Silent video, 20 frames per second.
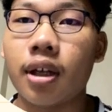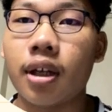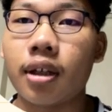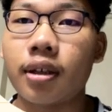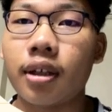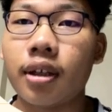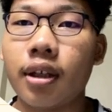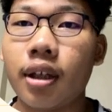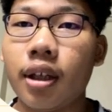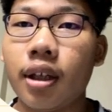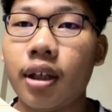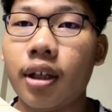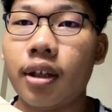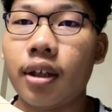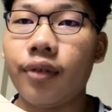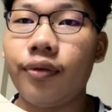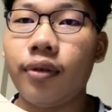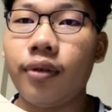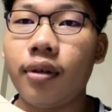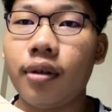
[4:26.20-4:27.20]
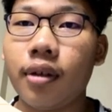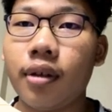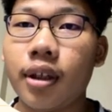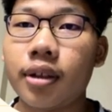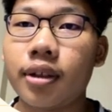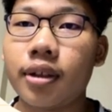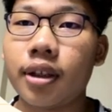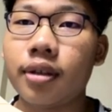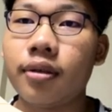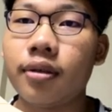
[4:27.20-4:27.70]
There are
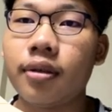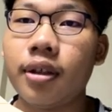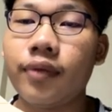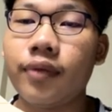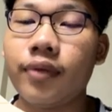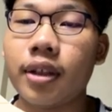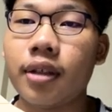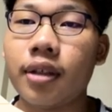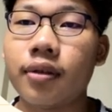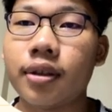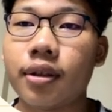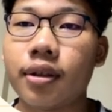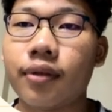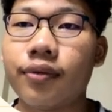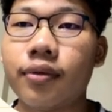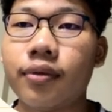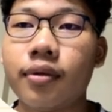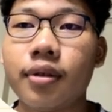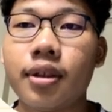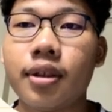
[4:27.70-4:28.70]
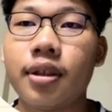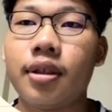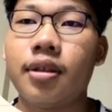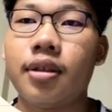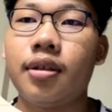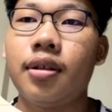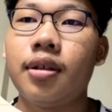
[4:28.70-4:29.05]
400 unique values of foods,